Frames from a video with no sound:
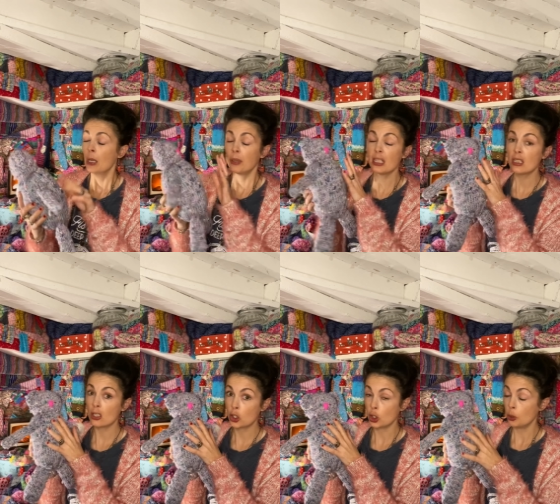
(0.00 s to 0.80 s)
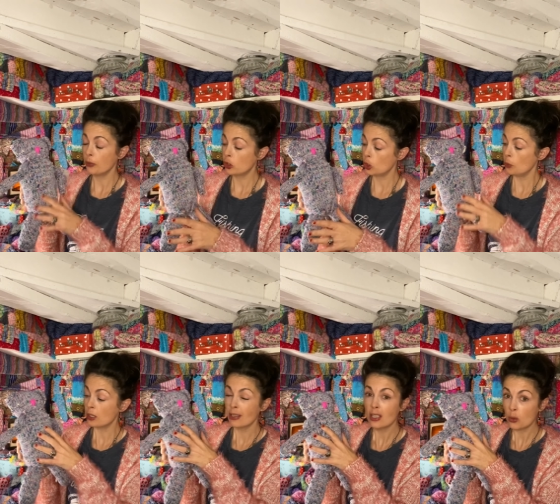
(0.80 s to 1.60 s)
But this is a tube with
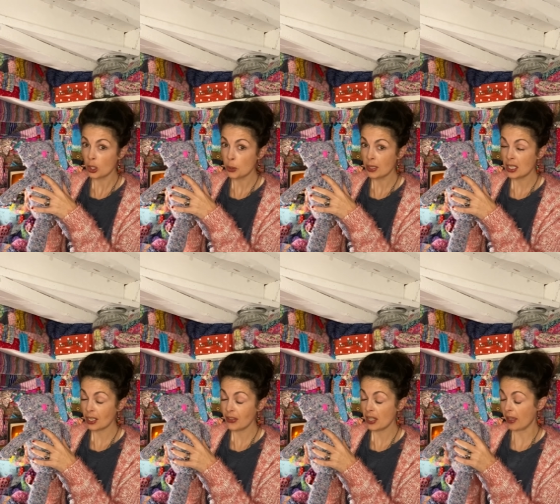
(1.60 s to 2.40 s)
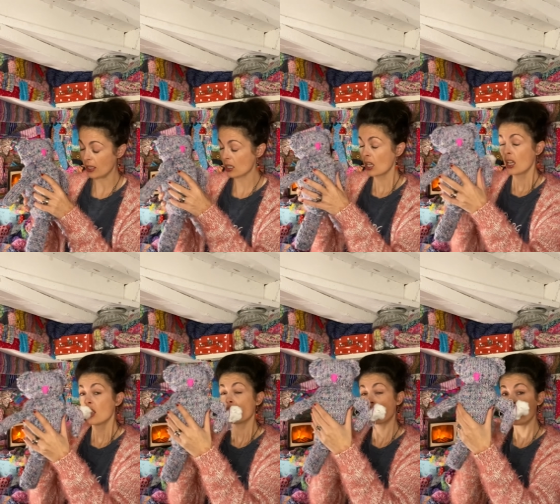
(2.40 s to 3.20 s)
tubes and squish with stuffy things.
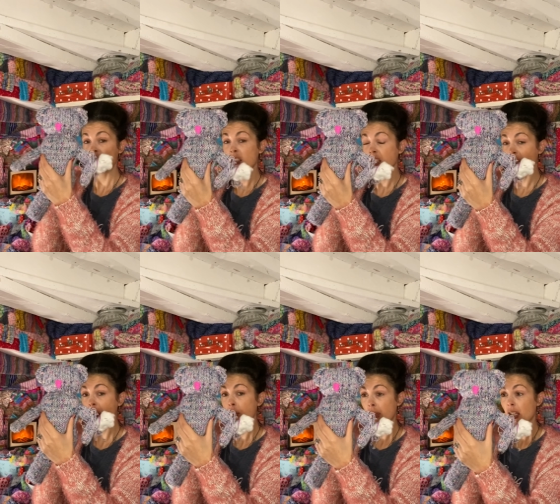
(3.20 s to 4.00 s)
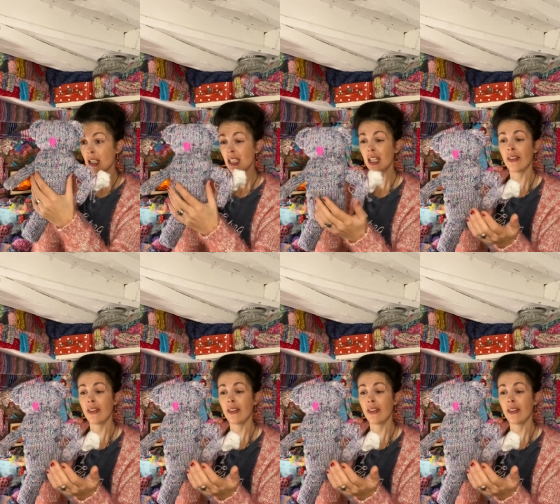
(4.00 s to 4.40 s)
So this is another great idea.